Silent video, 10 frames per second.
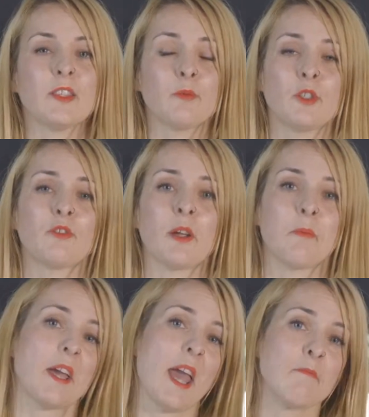This was drank
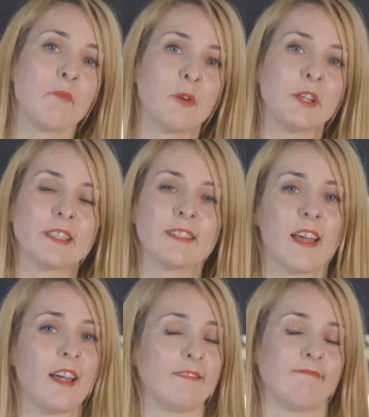by emperors,
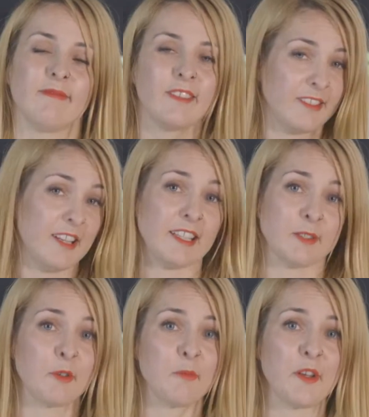and
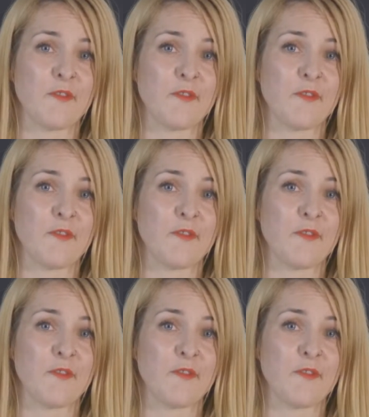it's one of my